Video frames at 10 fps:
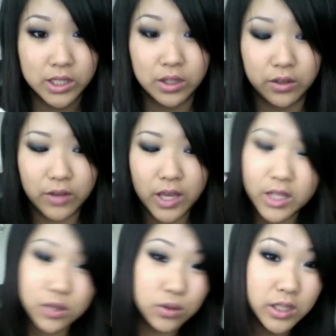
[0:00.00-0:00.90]
So if
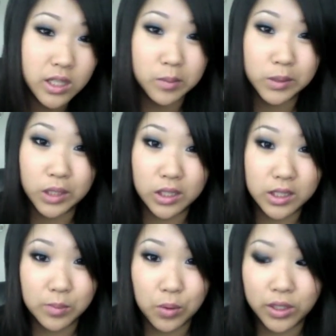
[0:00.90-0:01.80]
it's only a couple
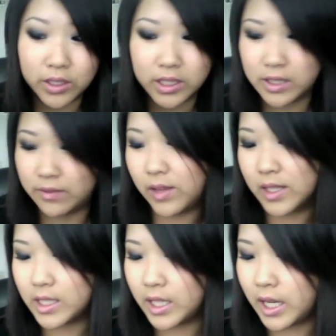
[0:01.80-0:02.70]
dollars more, just
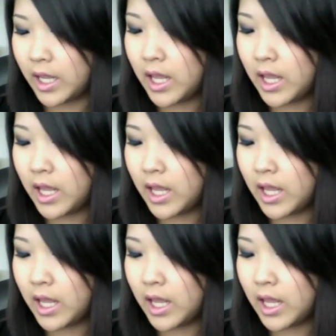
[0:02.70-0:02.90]
invest in it.